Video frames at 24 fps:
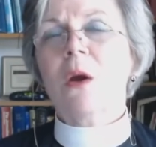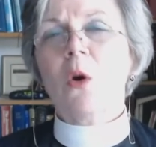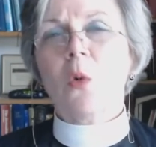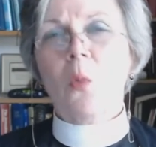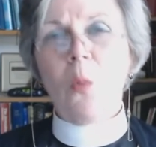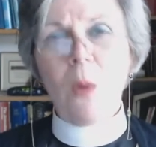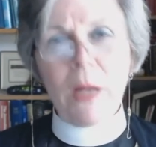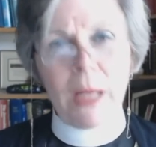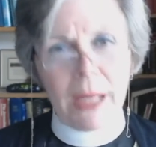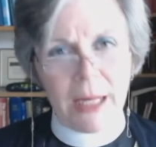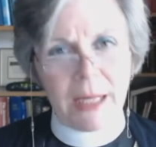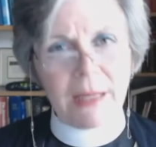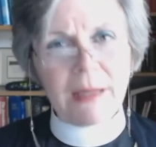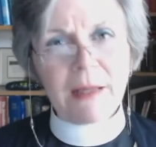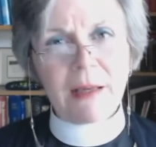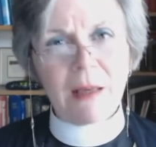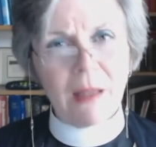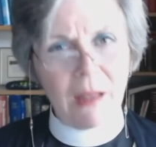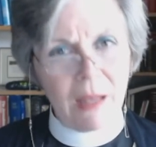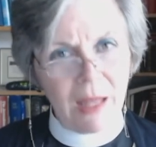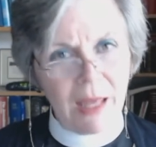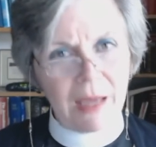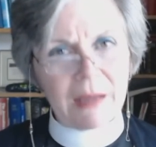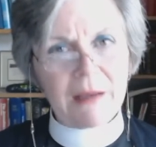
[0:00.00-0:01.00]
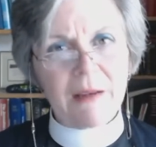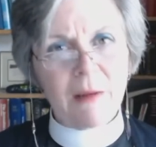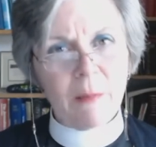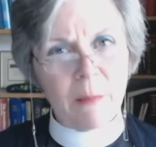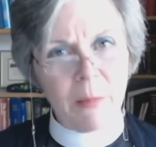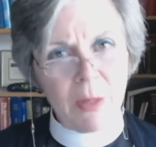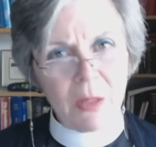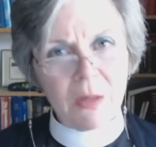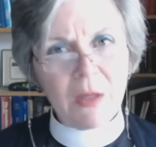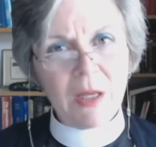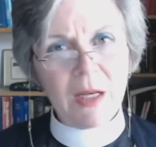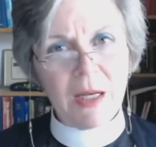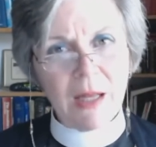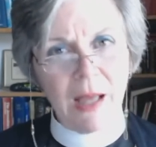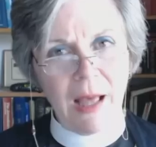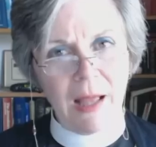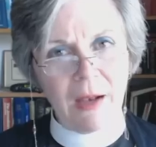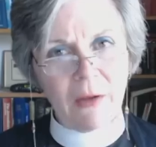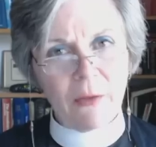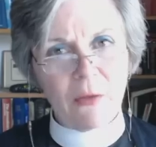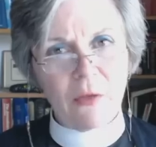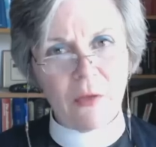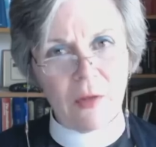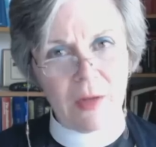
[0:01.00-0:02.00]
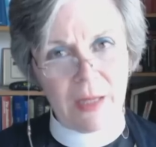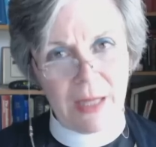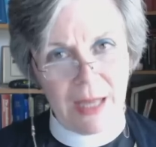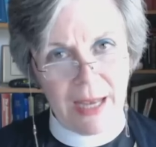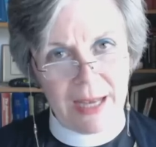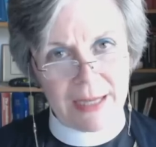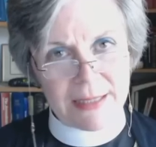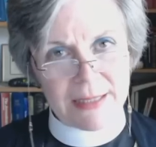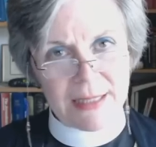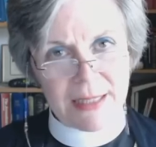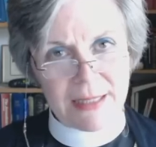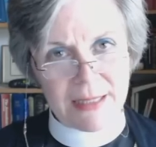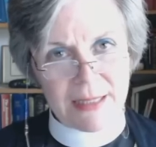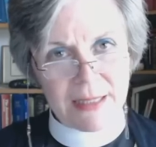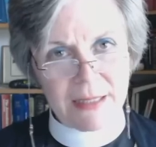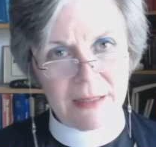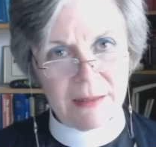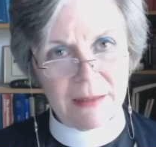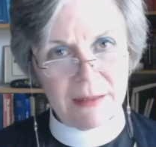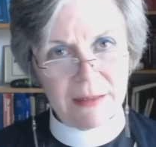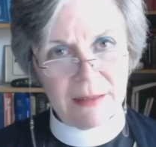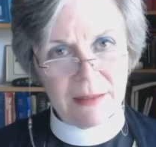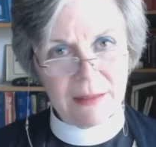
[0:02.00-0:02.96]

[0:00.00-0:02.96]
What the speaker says: we need to collect $1 million in taxes.